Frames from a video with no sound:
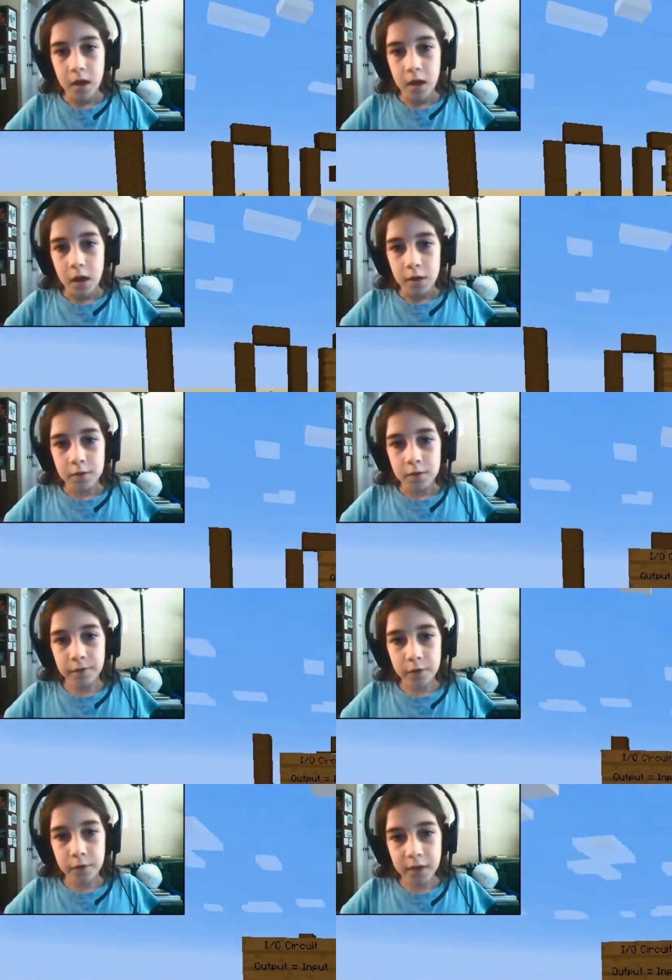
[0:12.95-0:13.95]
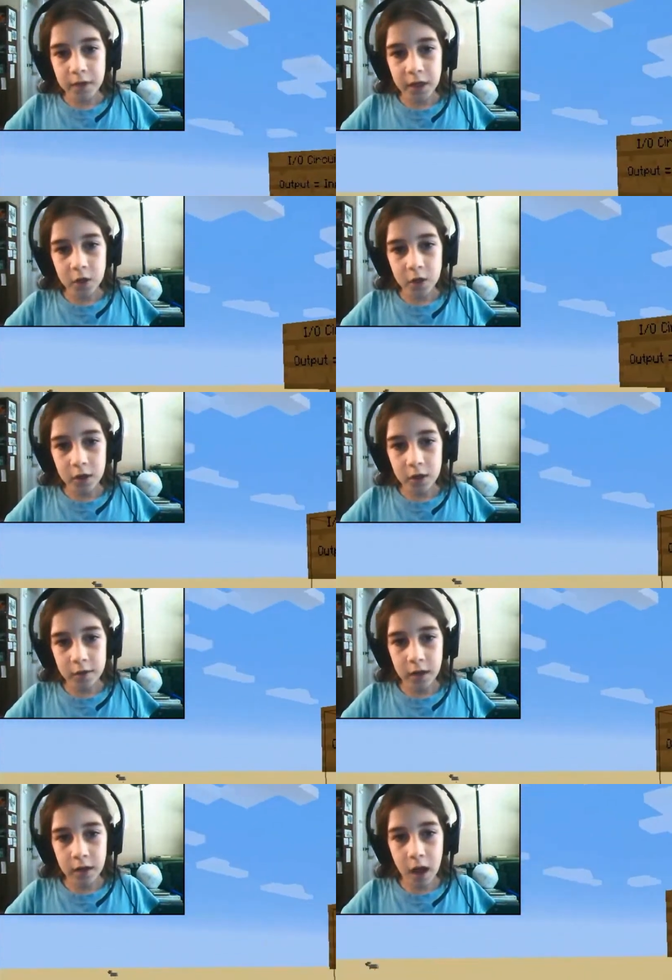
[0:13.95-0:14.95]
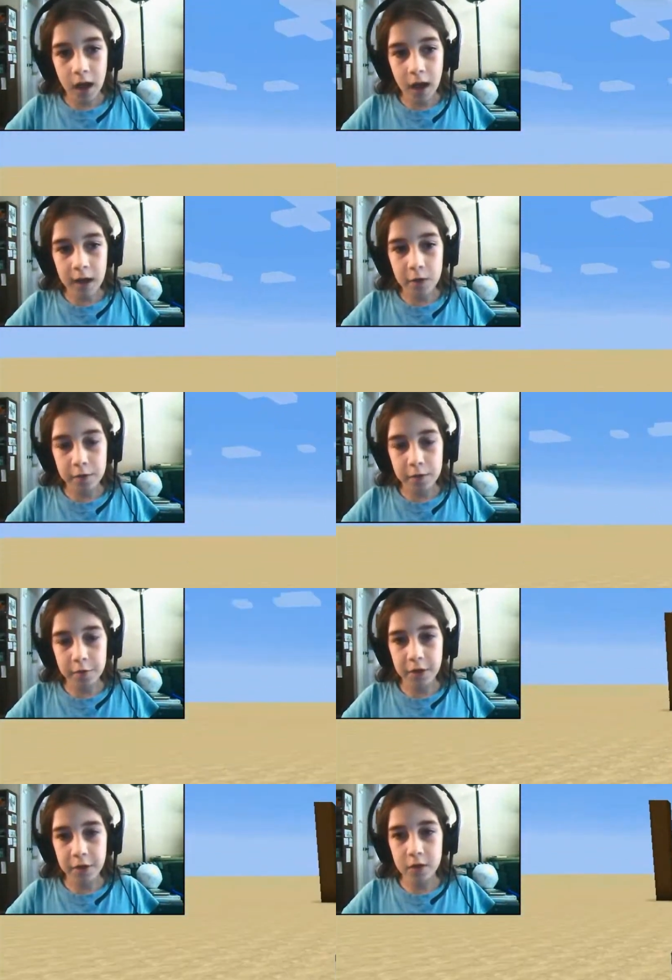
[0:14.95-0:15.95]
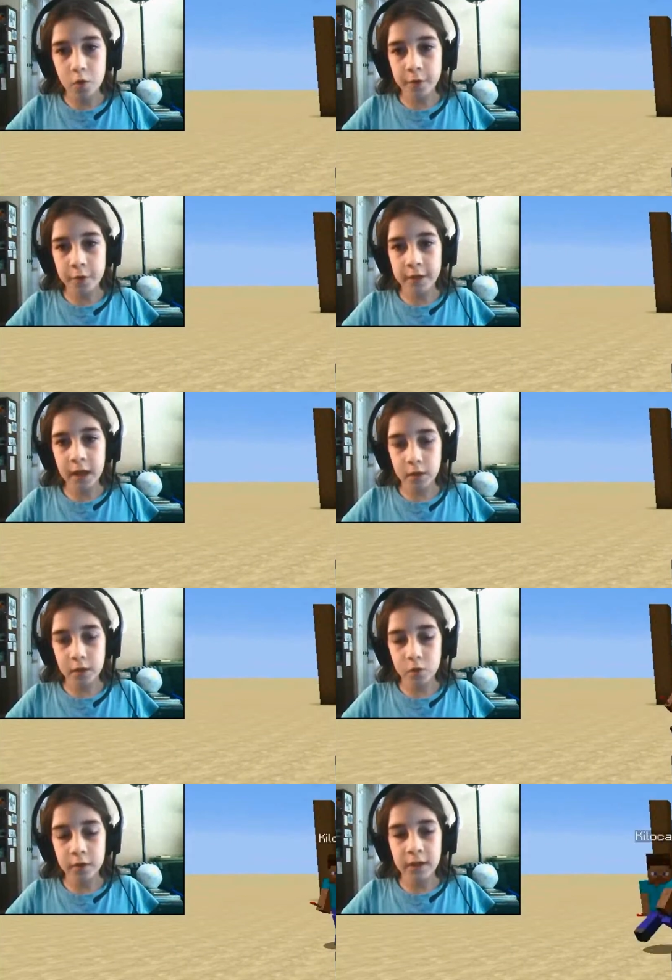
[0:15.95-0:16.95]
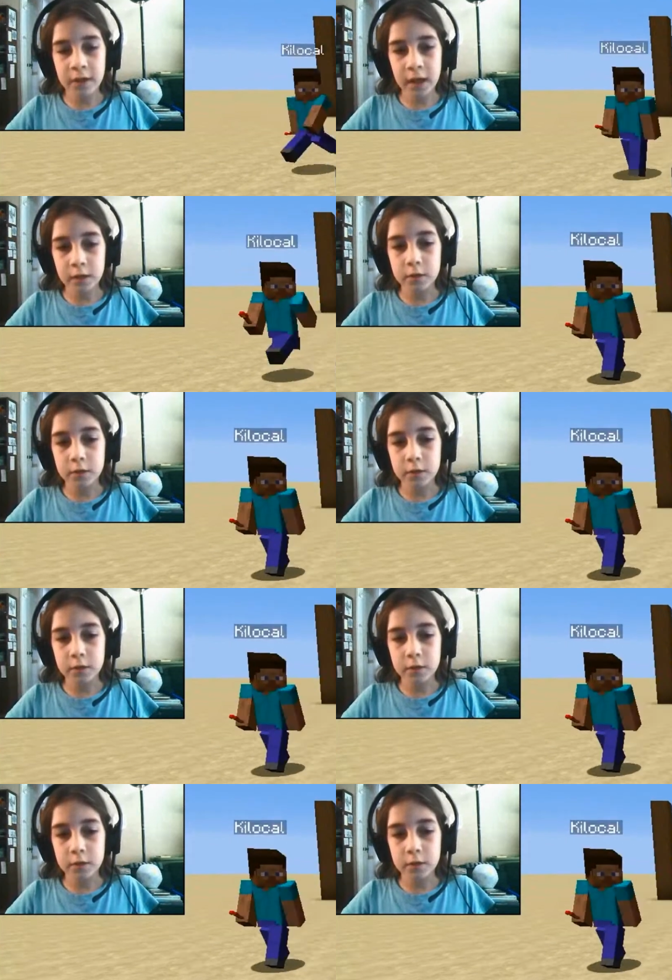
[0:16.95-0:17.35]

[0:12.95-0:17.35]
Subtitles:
So the first one here is the I/O circuit, or the yes